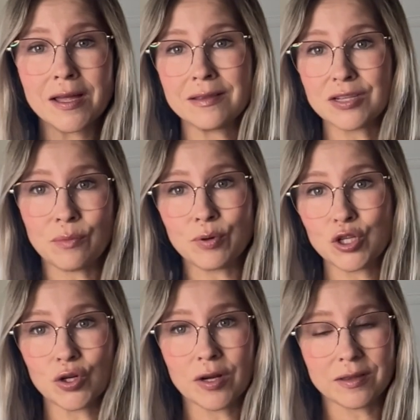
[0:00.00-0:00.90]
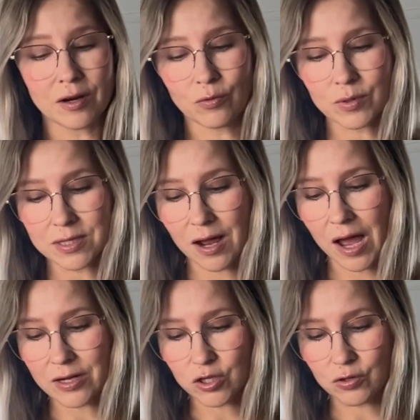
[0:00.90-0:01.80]
the temperature in there was
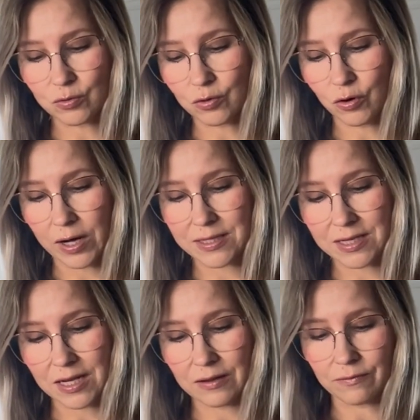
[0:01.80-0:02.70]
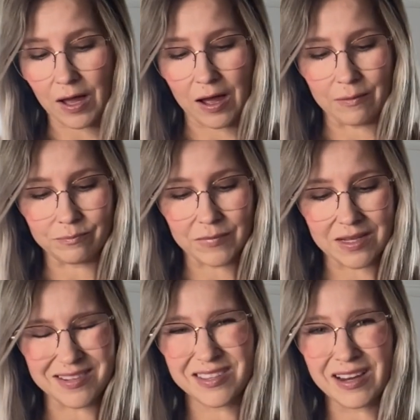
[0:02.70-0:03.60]
not too crazy,
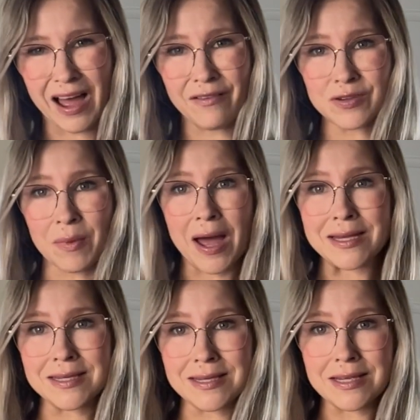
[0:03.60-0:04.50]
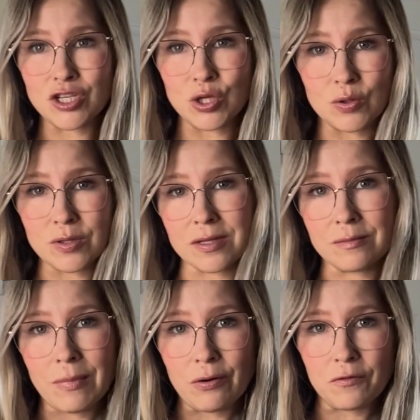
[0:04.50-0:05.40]
because I have some ice issues
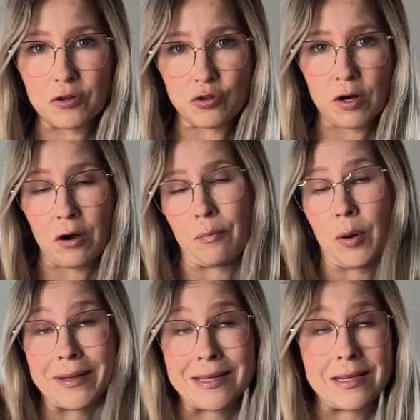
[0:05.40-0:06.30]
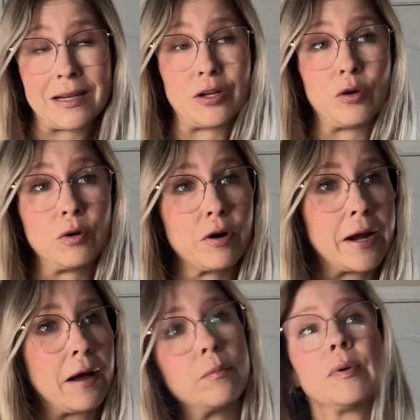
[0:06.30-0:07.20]
in my refrigerator. I probably need to get a new one right now.